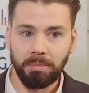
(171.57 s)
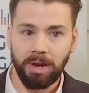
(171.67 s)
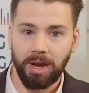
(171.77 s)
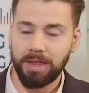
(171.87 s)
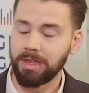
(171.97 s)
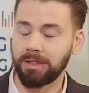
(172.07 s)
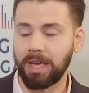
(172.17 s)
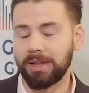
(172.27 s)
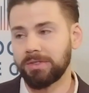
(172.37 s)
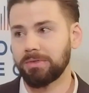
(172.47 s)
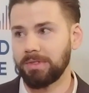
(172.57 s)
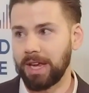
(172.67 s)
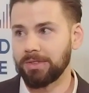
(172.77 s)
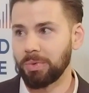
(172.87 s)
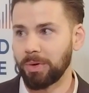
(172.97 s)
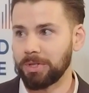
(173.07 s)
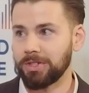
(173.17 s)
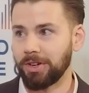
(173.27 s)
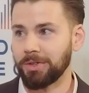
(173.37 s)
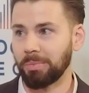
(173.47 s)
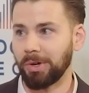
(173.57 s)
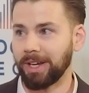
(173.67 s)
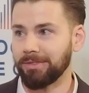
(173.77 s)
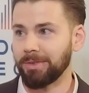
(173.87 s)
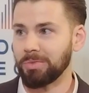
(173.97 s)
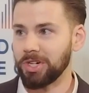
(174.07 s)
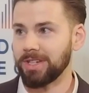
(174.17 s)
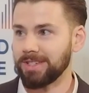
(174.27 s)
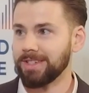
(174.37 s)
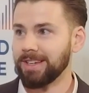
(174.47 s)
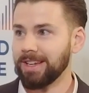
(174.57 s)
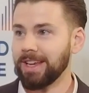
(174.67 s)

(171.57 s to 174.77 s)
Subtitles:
I think that's where we start to bring it from just